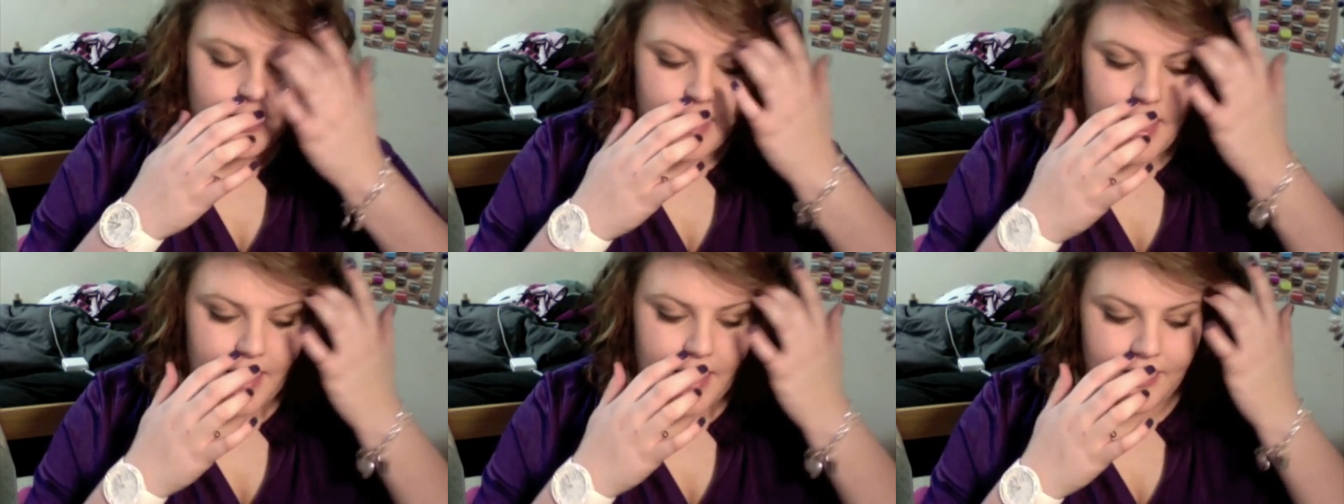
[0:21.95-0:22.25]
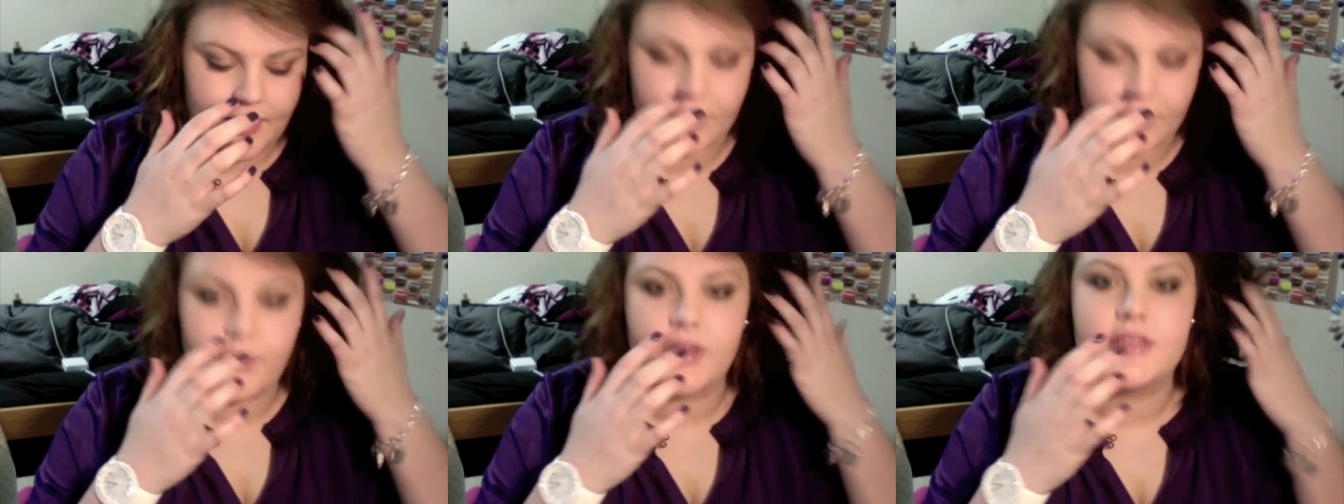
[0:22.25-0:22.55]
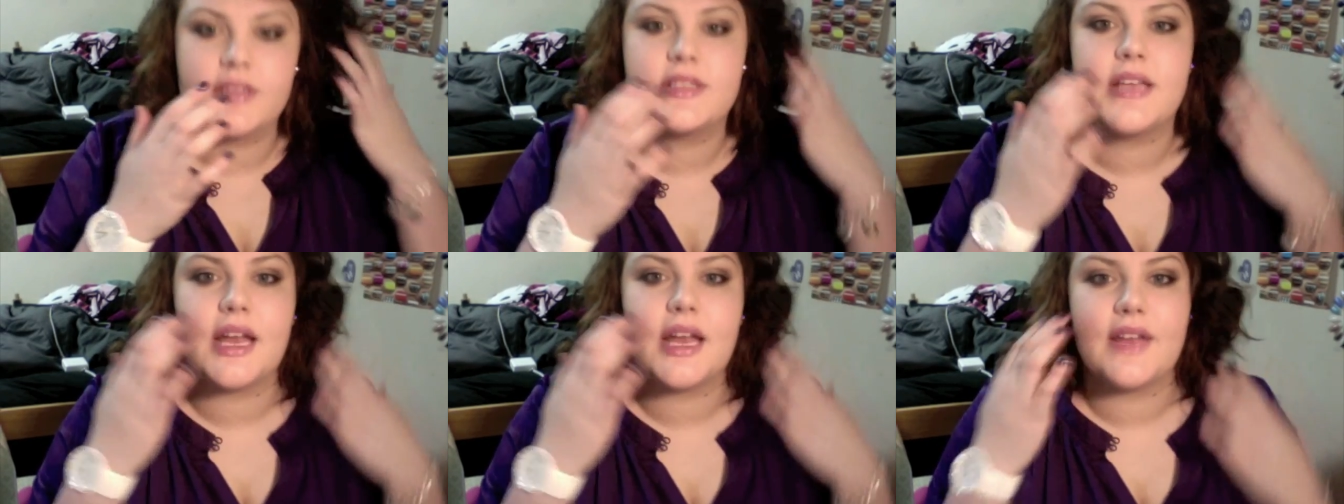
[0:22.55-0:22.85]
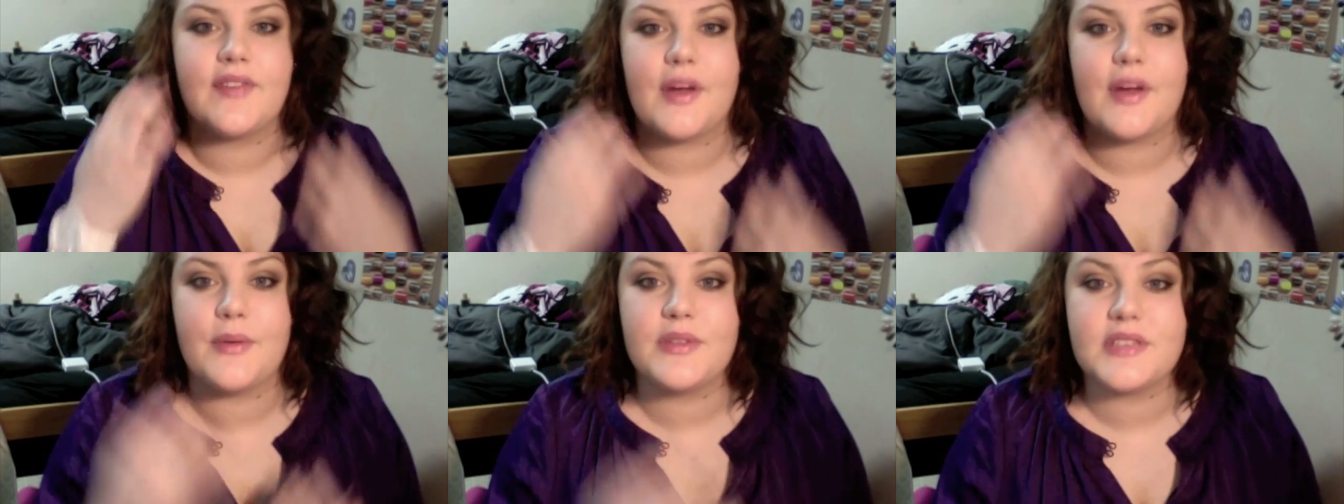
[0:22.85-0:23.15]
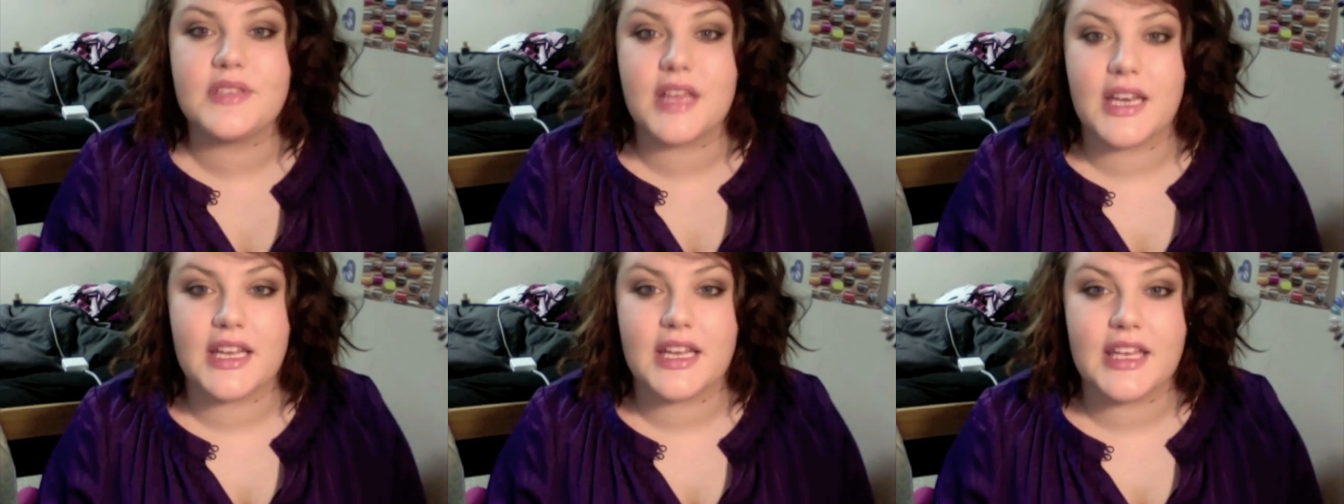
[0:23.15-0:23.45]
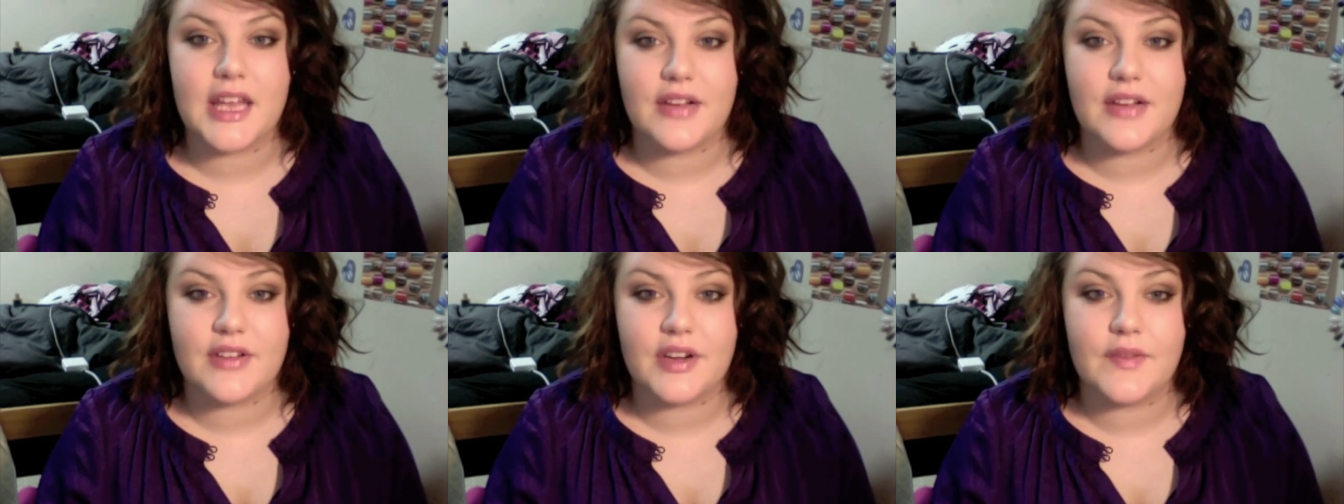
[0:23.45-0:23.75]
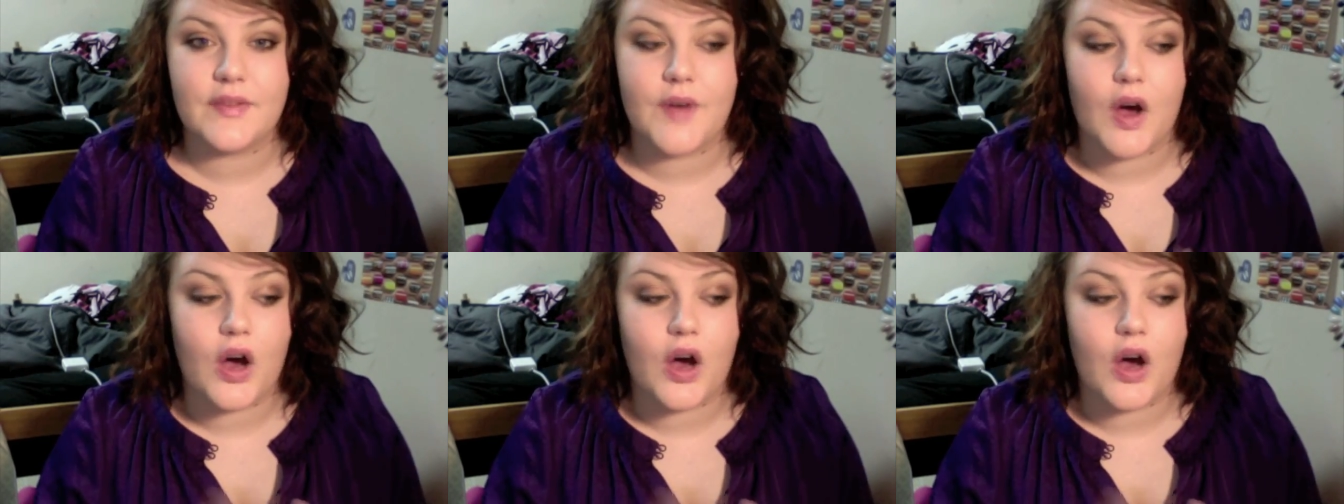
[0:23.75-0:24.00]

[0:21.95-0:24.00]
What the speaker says: And they're ones that if I was going to get rid of